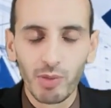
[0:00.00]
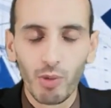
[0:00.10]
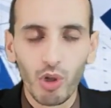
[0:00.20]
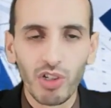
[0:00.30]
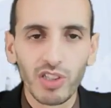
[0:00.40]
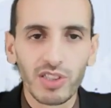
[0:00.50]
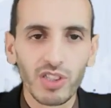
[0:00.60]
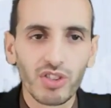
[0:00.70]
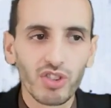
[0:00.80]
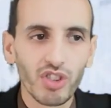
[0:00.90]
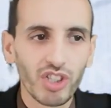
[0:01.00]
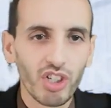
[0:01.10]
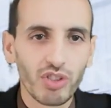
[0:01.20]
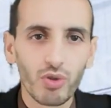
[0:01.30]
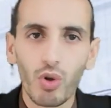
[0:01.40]
models such
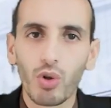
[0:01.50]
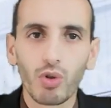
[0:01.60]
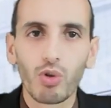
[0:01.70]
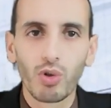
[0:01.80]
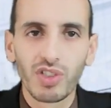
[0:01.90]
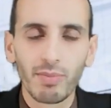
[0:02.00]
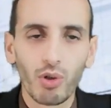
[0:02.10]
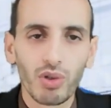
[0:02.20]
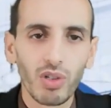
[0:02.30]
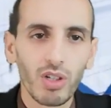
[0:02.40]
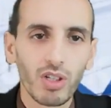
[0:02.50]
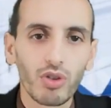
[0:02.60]
as Kota model,